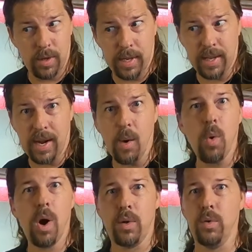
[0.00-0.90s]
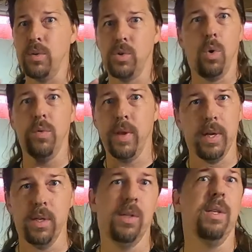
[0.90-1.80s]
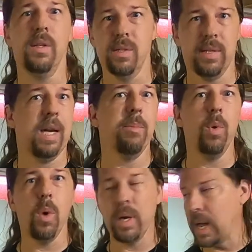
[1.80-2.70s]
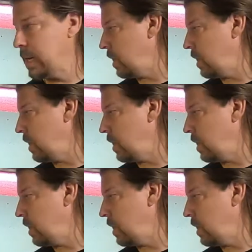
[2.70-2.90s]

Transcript: And then I walk through this whole thing and you see the setup and whatnot.